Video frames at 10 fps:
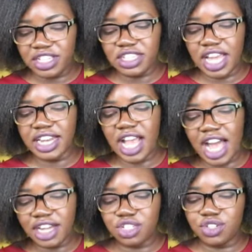and
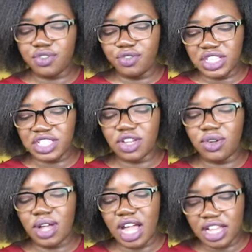actual
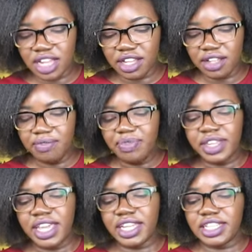physical hunger.
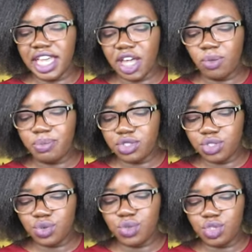It helps
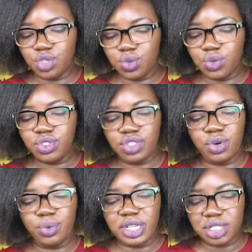you choose
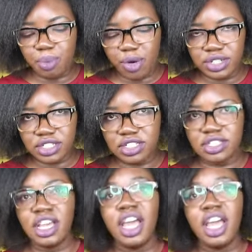your response